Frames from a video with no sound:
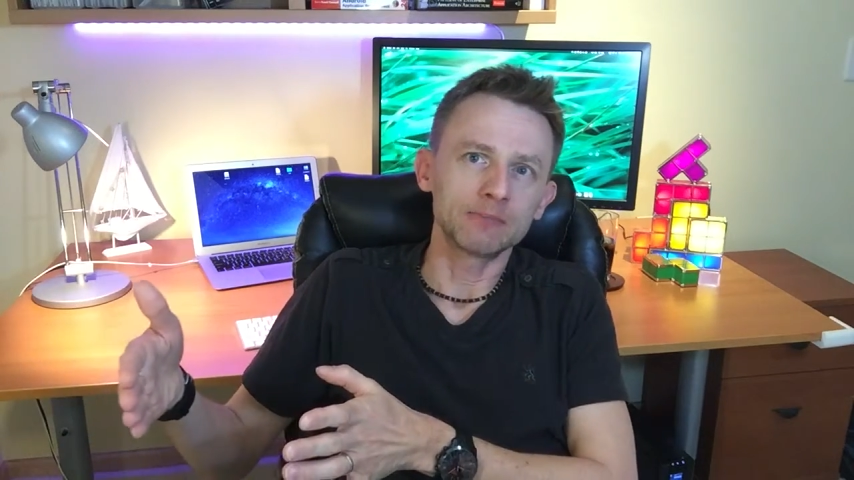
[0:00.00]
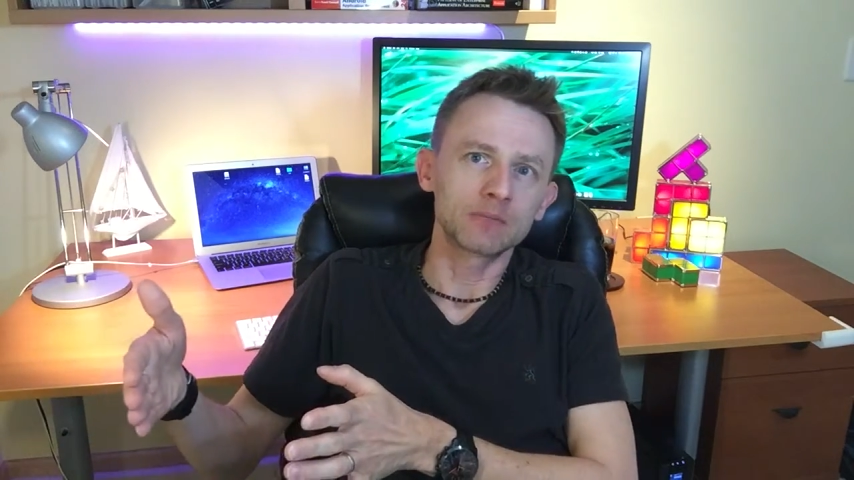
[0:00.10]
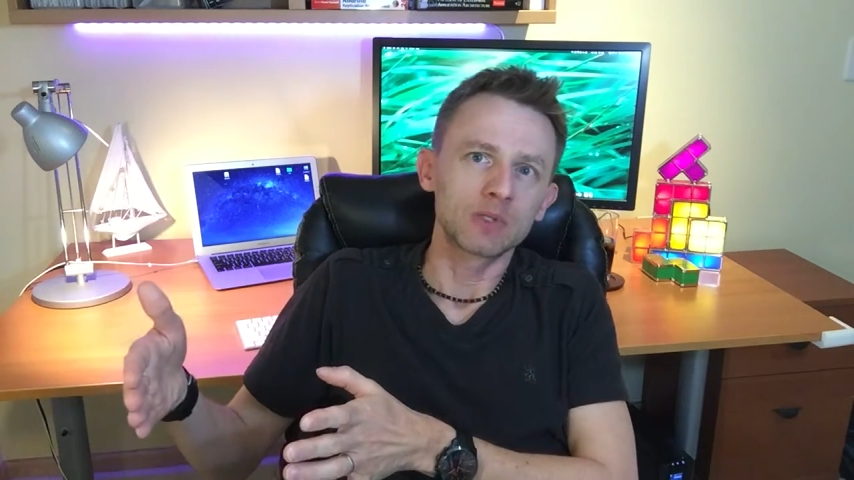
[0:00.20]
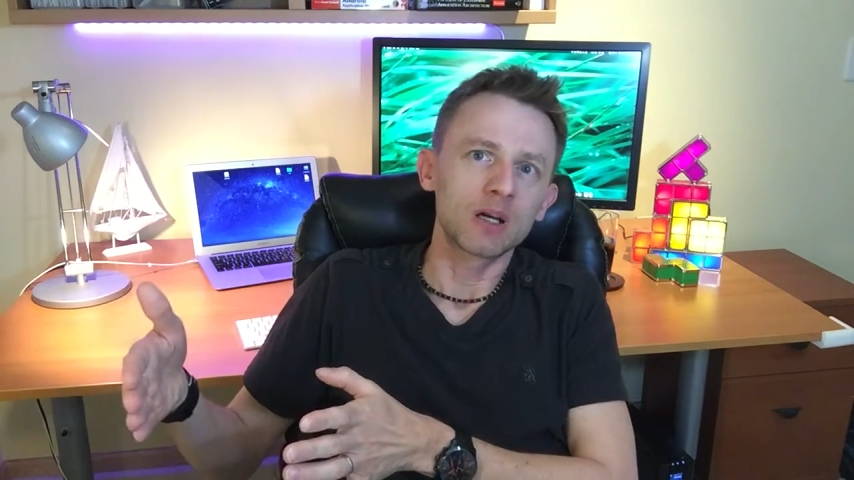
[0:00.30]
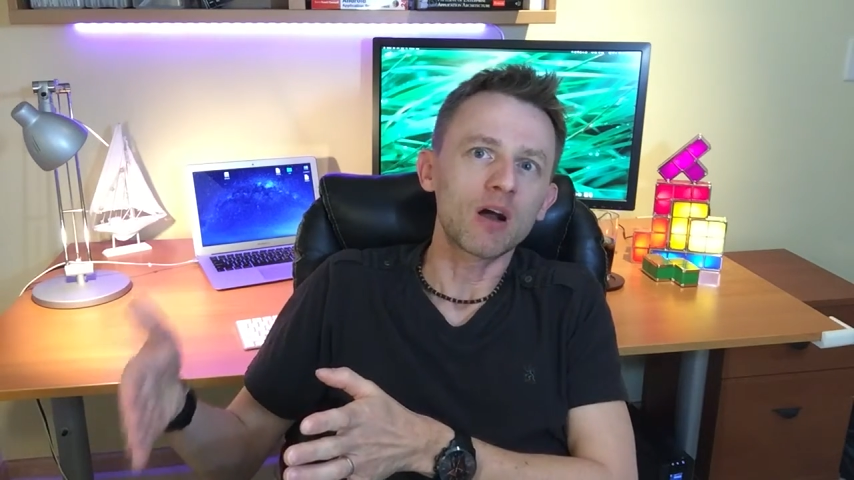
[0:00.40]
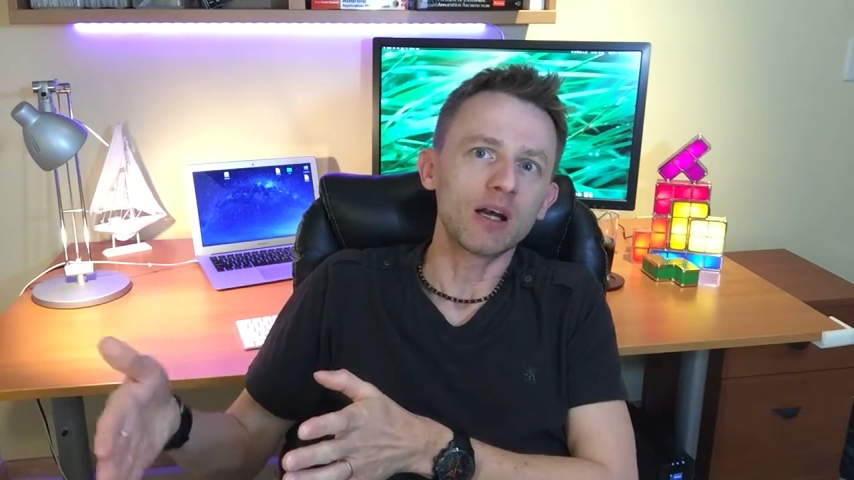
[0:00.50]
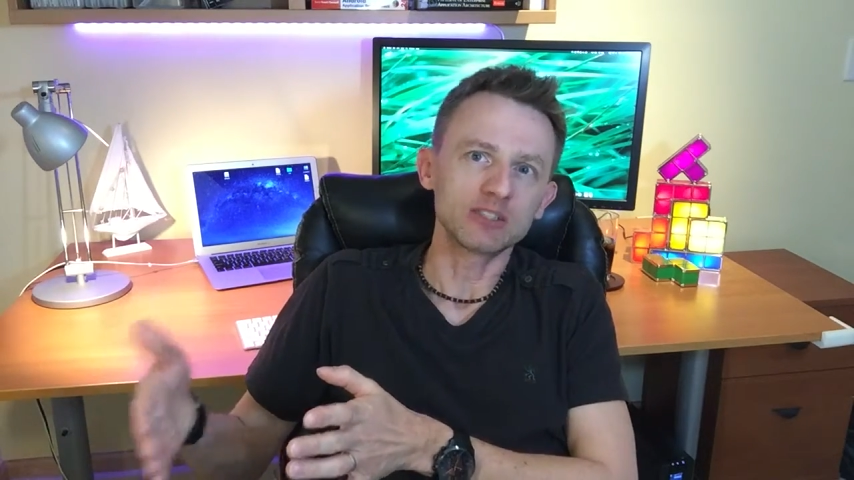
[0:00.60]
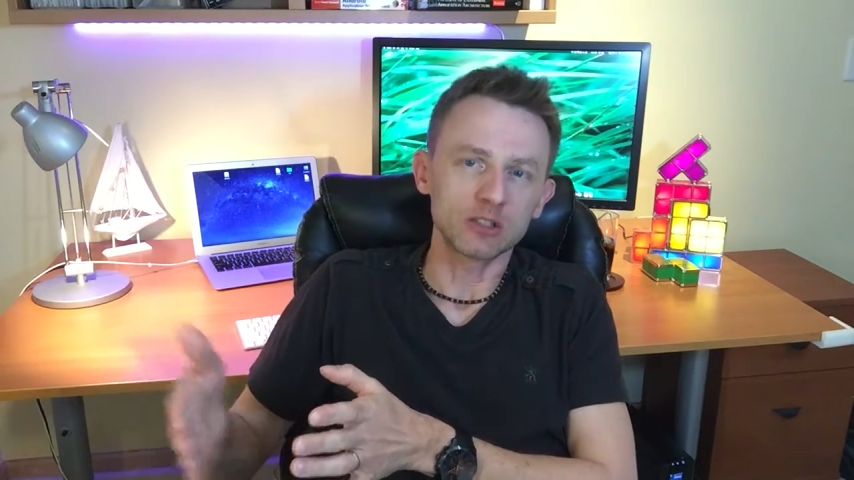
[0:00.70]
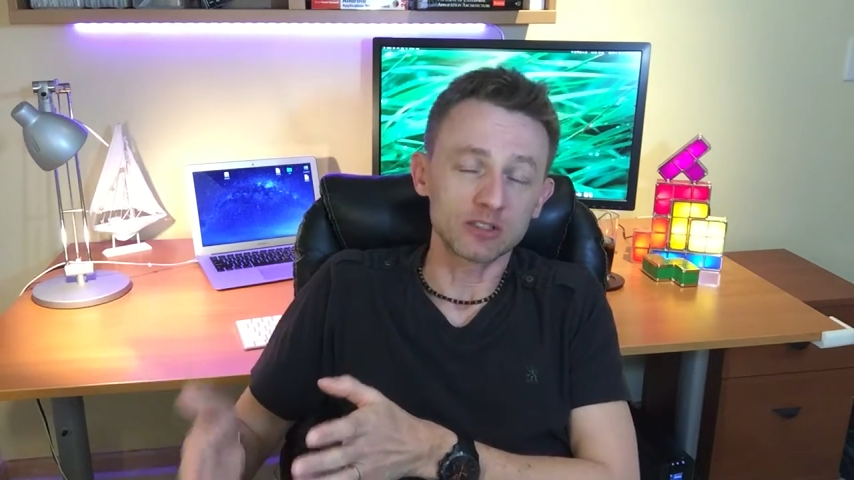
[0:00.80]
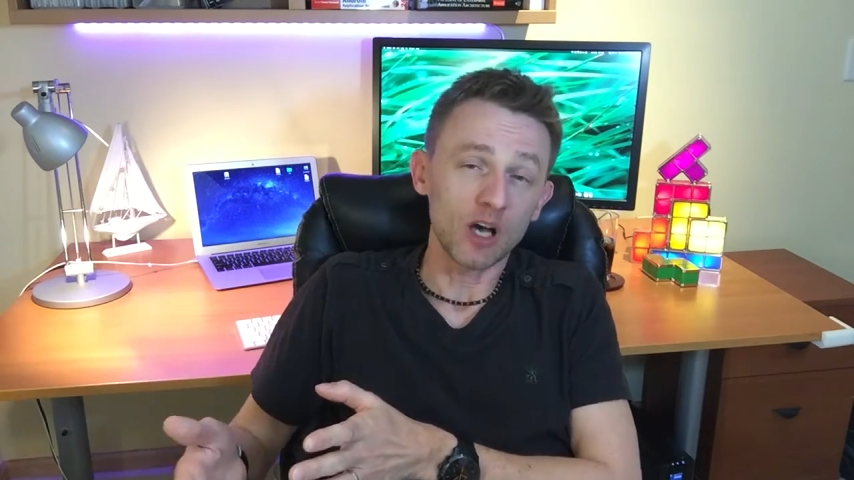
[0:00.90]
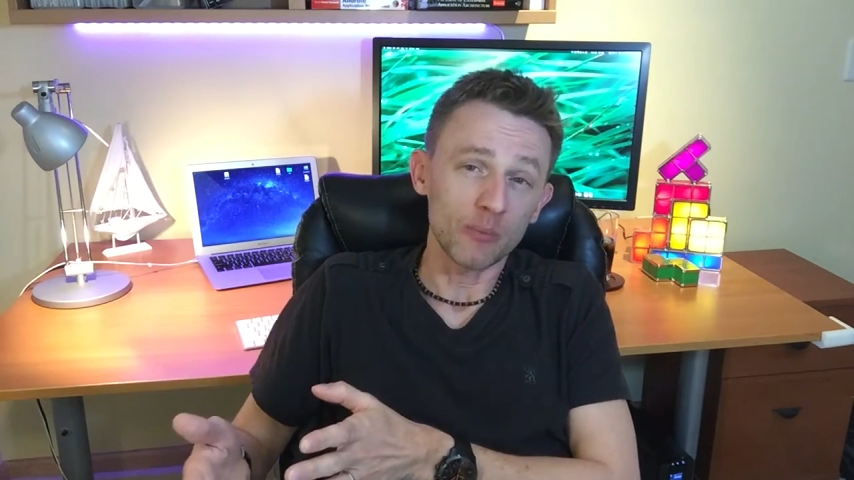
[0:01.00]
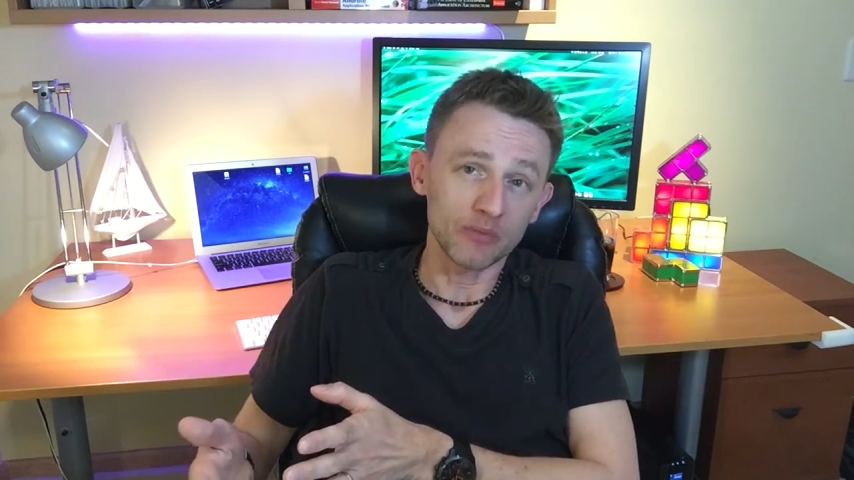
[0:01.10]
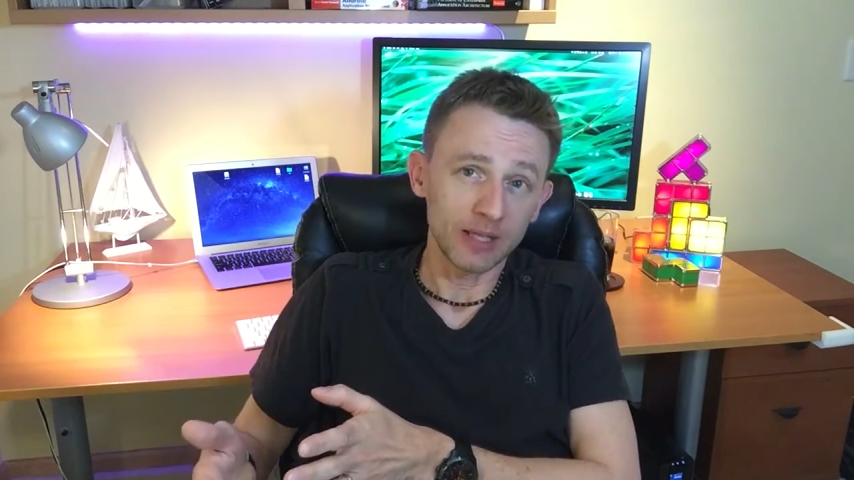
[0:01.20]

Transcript: guards on top of that.